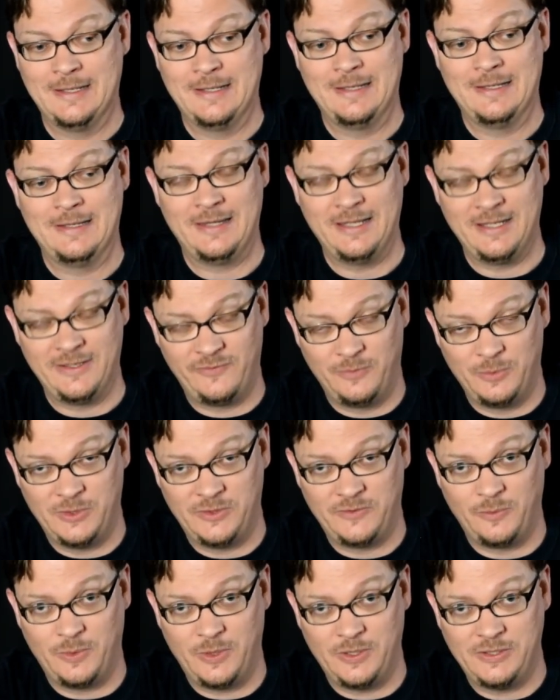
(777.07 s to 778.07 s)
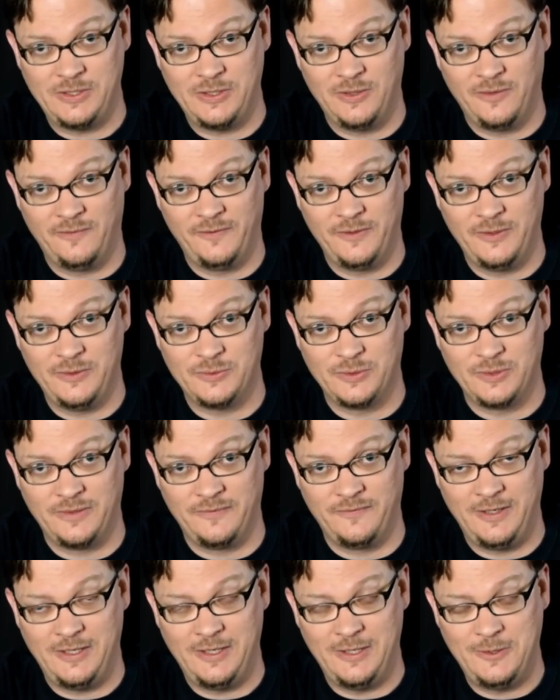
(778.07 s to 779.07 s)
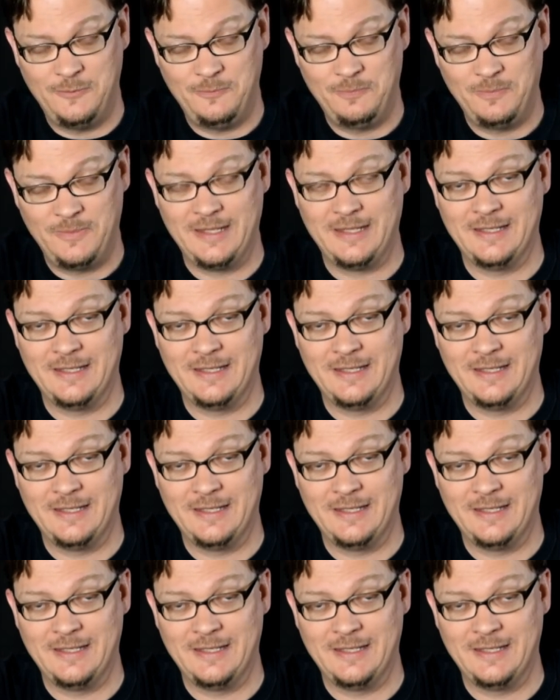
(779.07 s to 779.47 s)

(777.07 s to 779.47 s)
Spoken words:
thanks very much for watching. Hopefully you enjoyed the video.